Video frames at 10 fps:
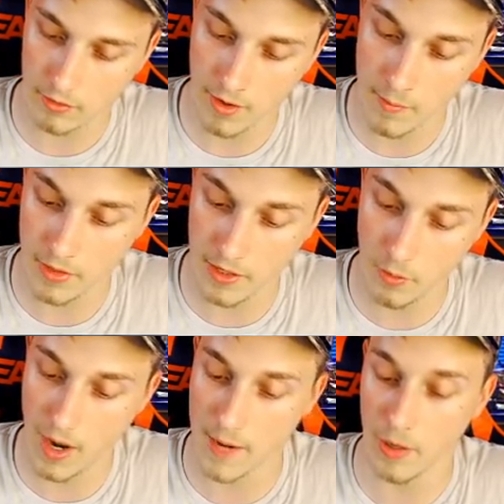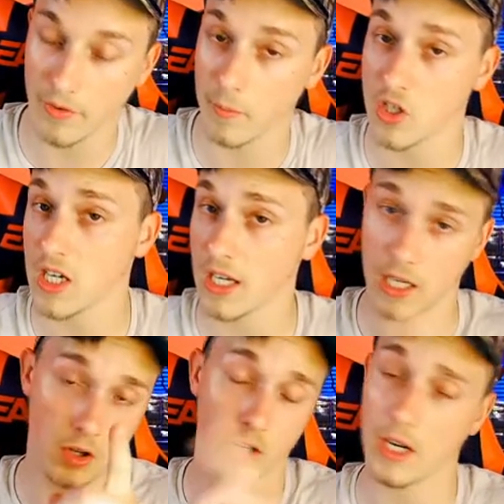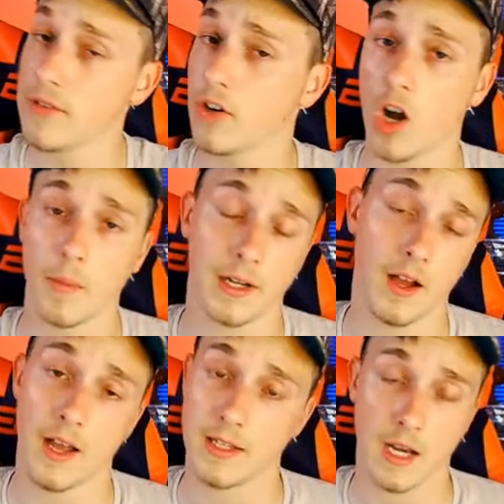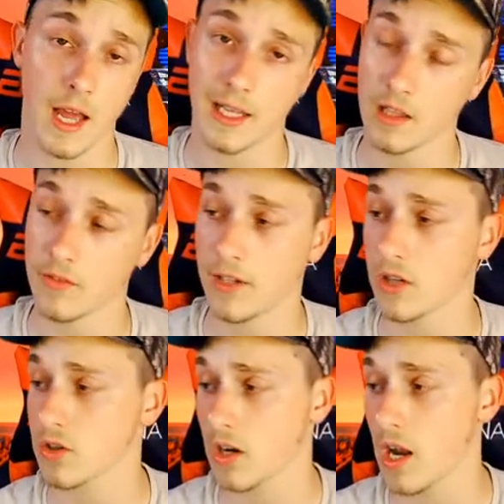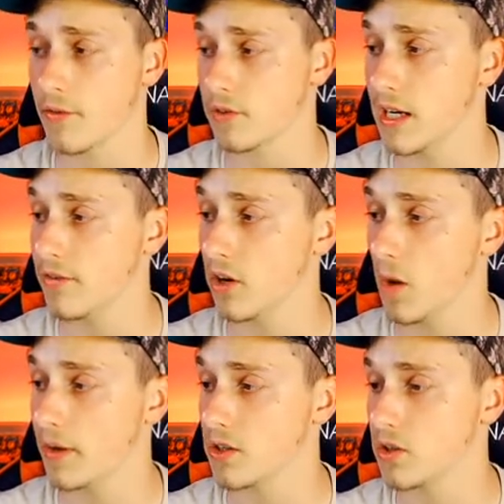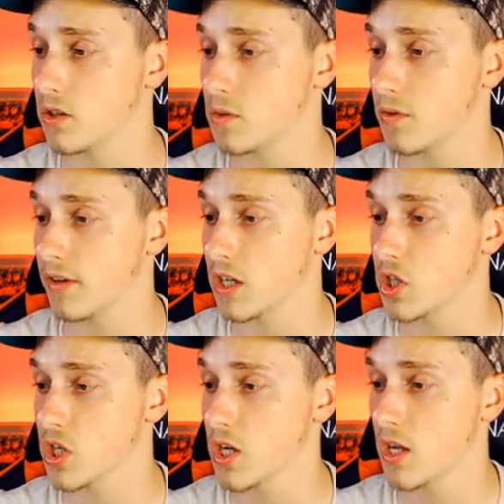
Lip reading: remember the giveaway, Perfect Machine King. You got to leave a comment, guys. Liking the video is not enough. Leave a comment as soon as we finish.